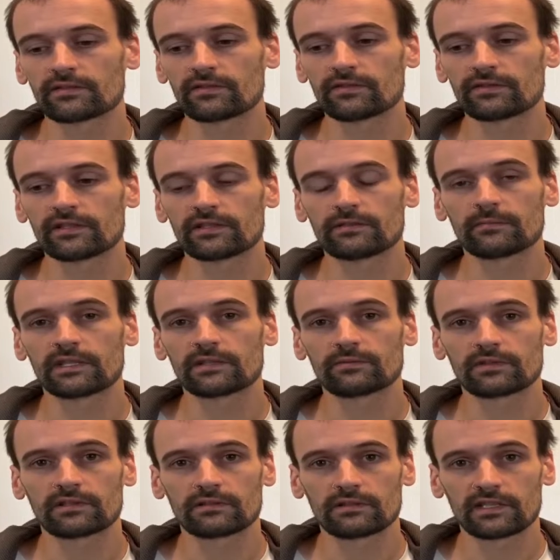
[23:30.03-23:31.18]
told him I
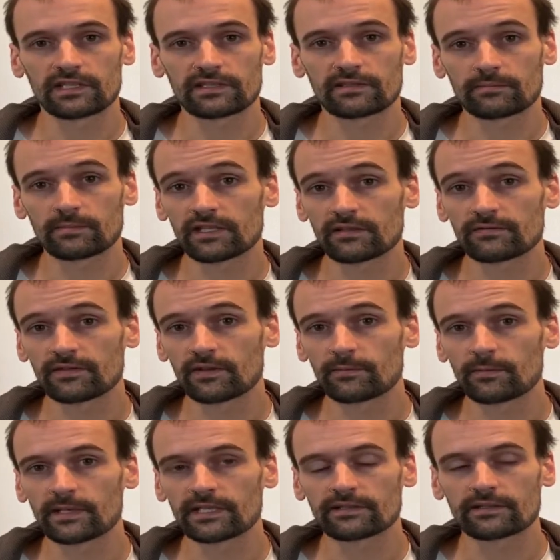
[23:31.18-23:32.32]
would like to make a film
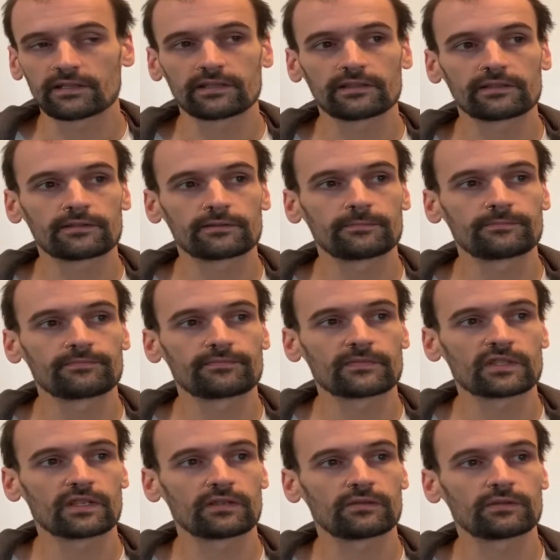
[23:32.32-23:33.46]
about this.
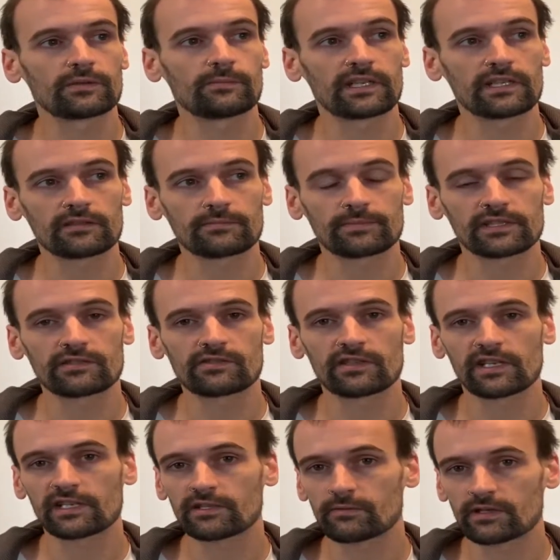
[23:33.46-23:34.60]
So we met up in
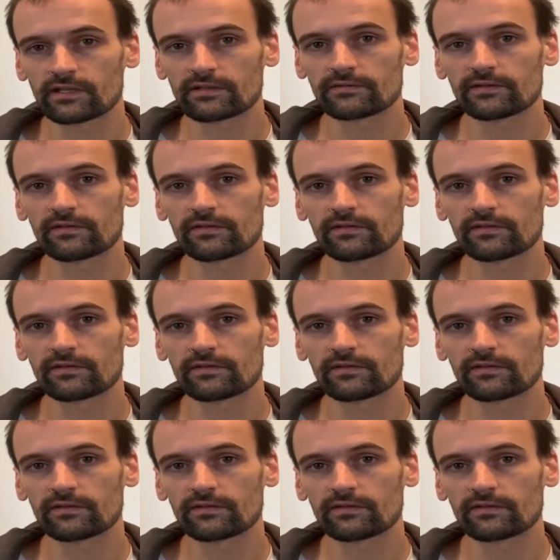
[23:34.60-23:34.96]
January of